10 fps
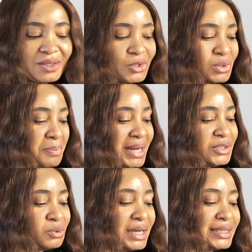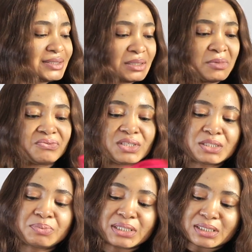So I plan to add some of
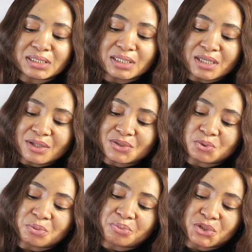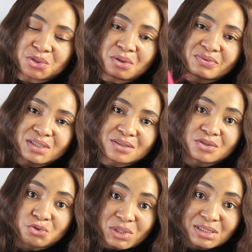this Plissé to a portion of this
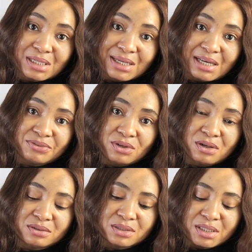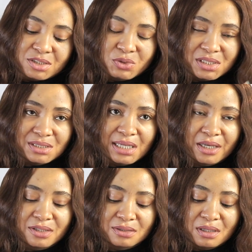dress I have on. This dress is like
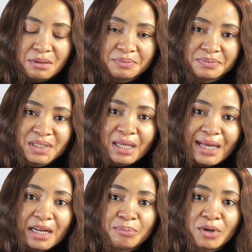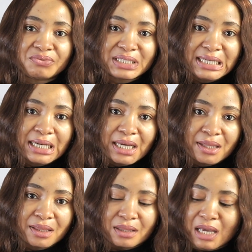it's an above knee
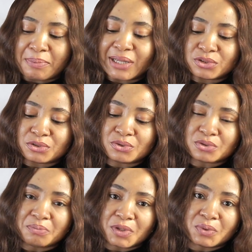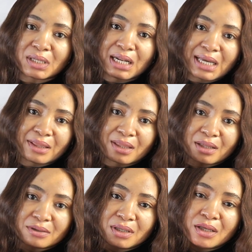length. I plan to do something with the length
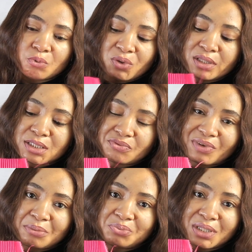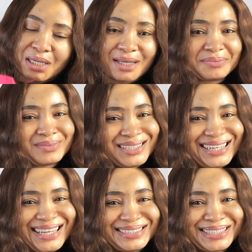with this fabric.
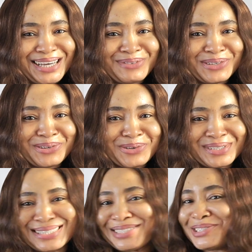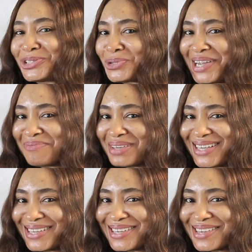Let's see how it goes. Join
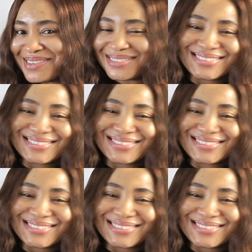me.